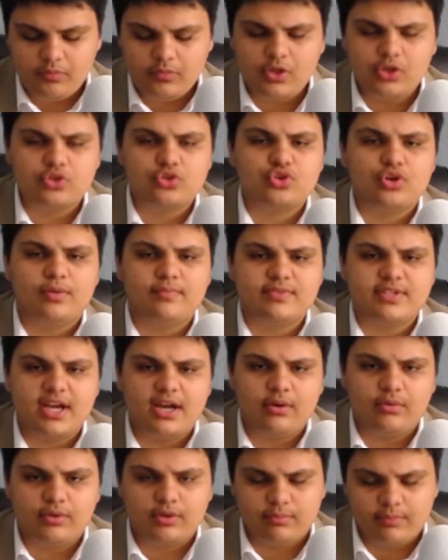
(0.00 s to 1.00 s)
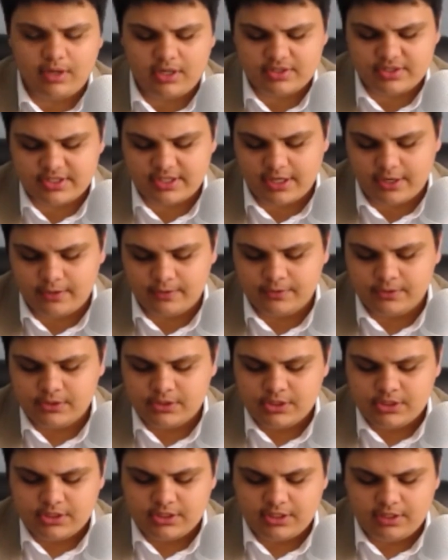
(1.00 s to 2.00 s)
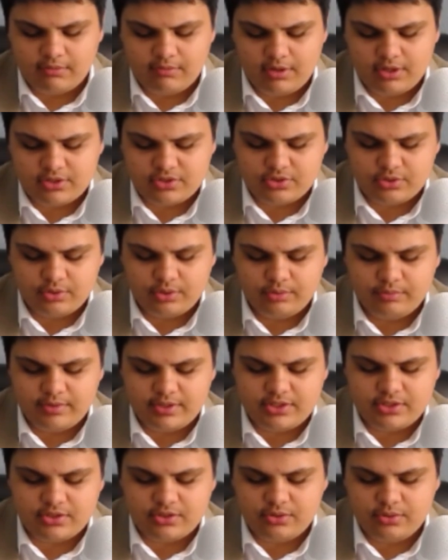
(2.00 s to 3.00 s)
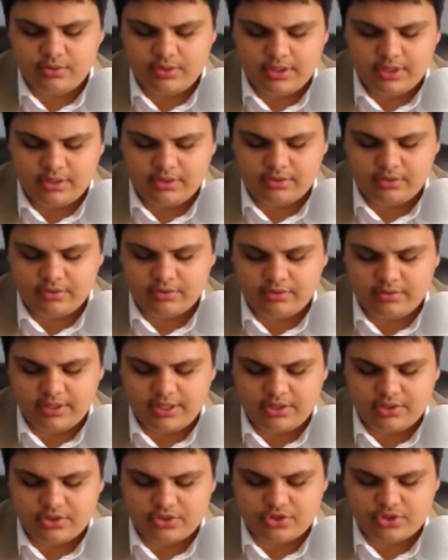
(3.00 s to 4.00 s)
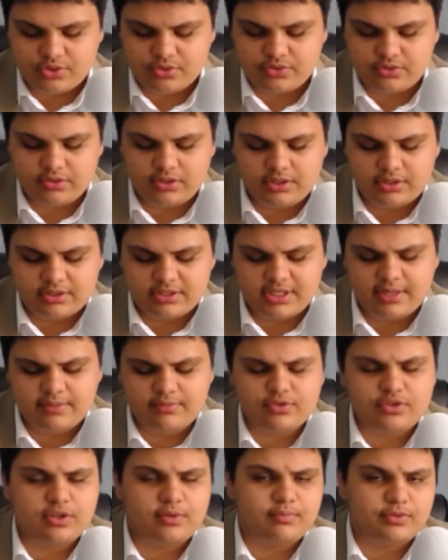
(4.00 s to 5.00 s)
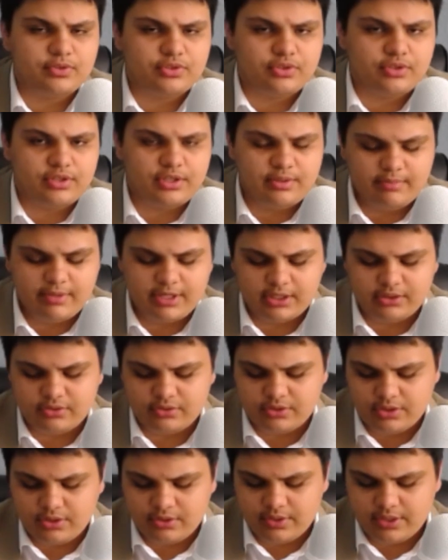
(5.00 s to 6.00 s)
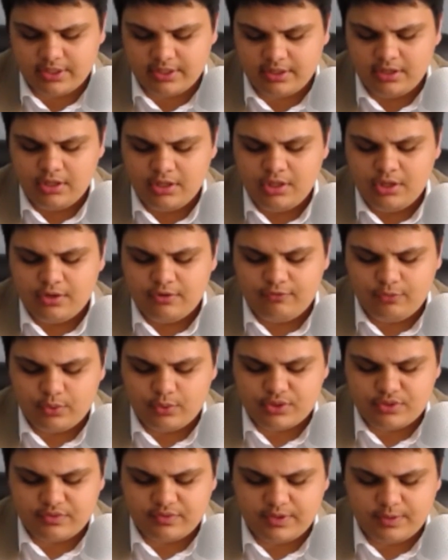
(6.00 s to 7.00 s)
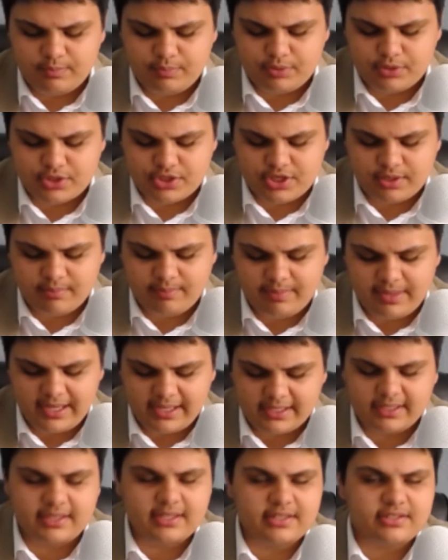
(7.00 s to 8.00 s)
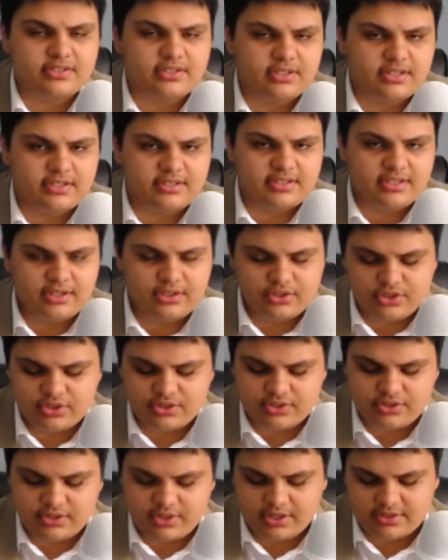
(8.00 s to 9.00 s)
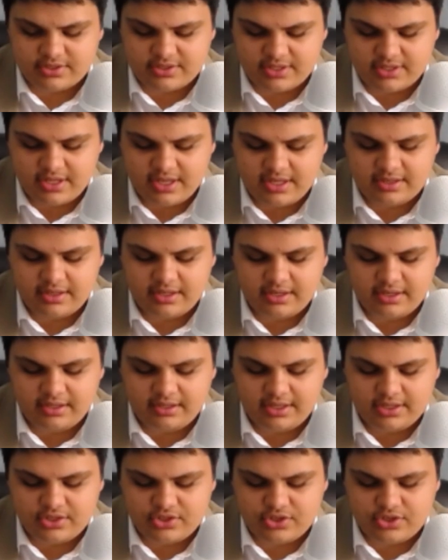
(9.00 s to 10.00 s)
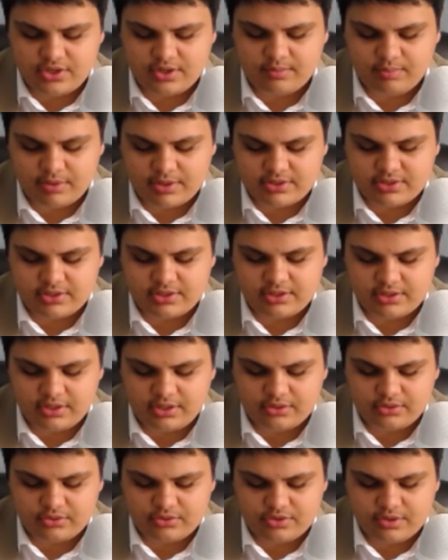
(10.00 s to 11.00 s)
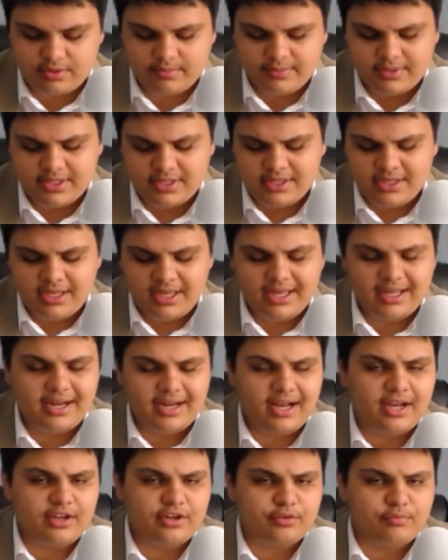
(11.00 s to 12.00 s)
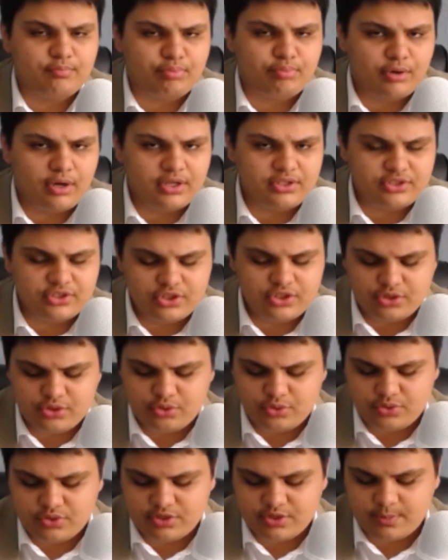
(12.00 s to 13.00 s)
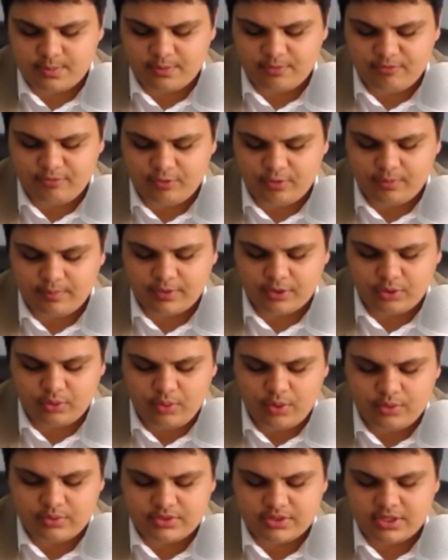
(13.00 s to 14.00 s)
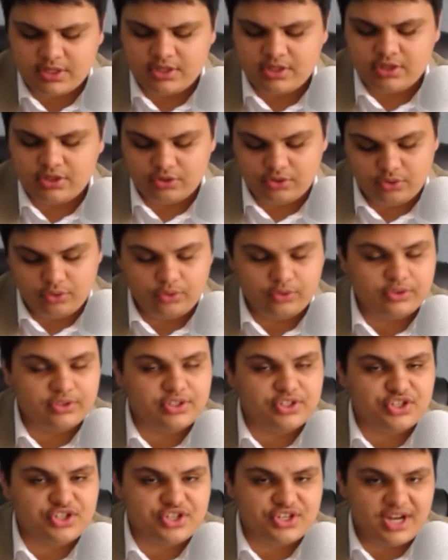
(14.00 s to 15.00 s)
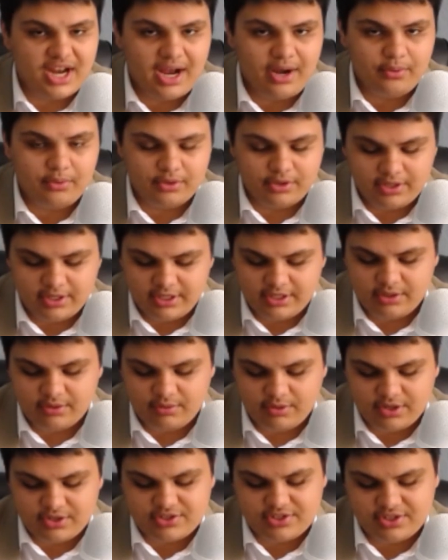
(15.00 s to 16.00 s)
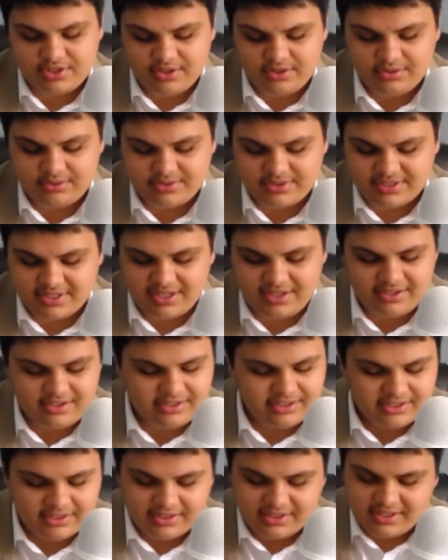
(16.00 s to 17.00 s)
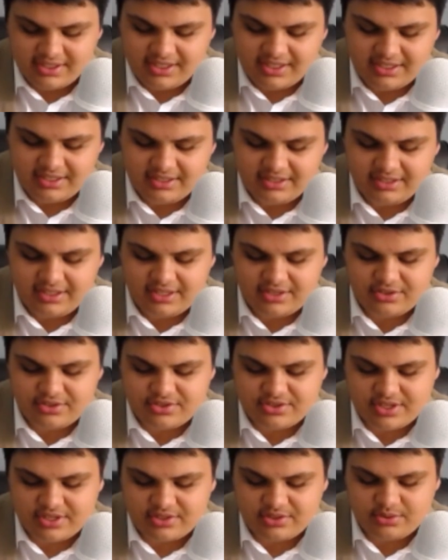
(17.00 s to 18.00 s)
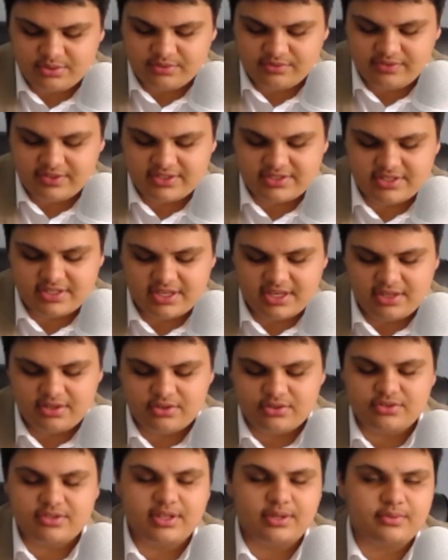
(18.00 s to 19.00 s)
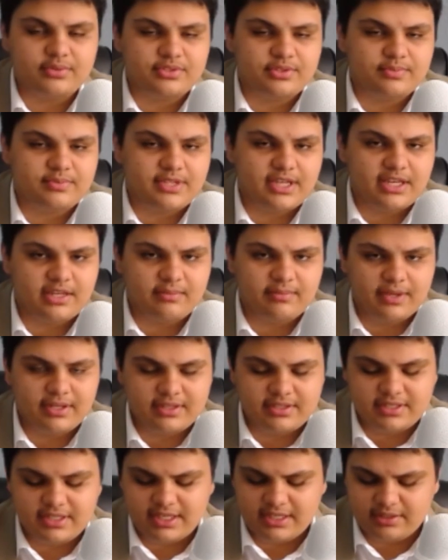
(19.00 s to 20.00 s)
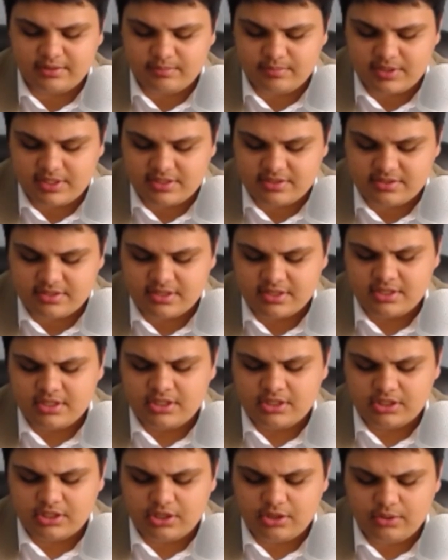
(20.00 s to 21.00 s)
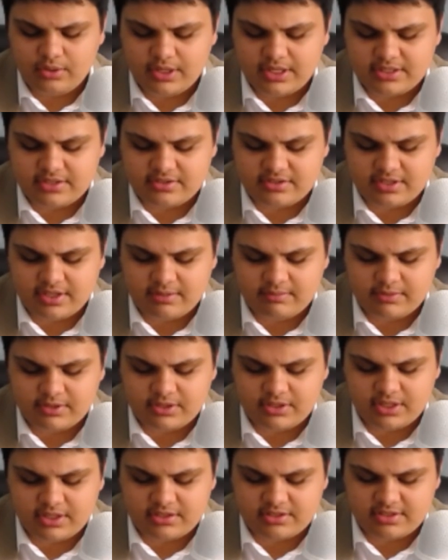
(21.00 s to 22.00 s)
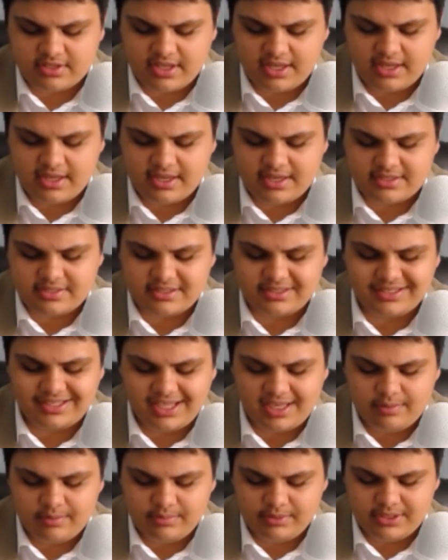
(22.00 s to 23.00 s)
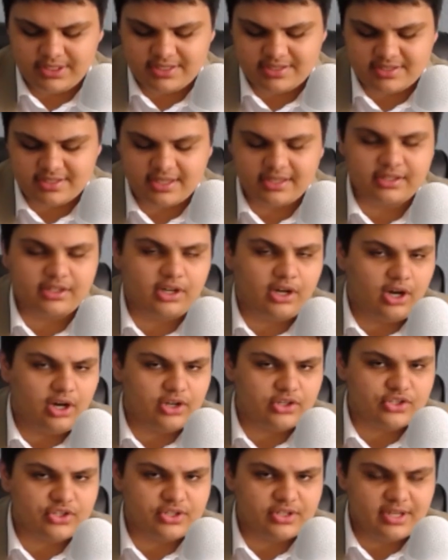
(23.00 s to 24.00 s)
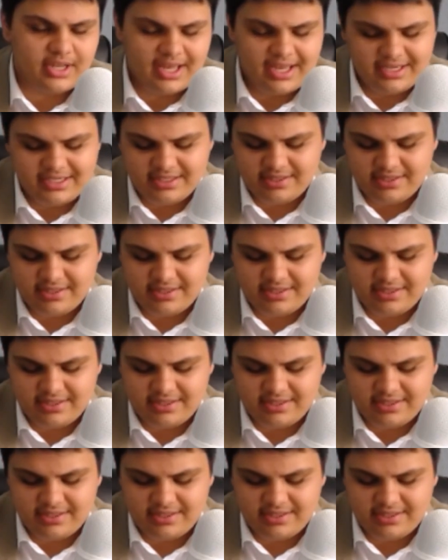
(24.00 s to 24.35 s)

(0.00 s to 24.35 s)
Trump Tower in Moscow. Now, Ross story reads, a newly unearthed letter shows longtime Trump attorney Michael Cohen forcefully pushing back against an intelligence dossier that alleged President Donald Trump had hired prostitutes to perform a, quote, golden shower in a Russian hotel. In a letter sent to investigators that was obtained by the Daily Beast, Cohen slammed the dossier as libelous and cautioned any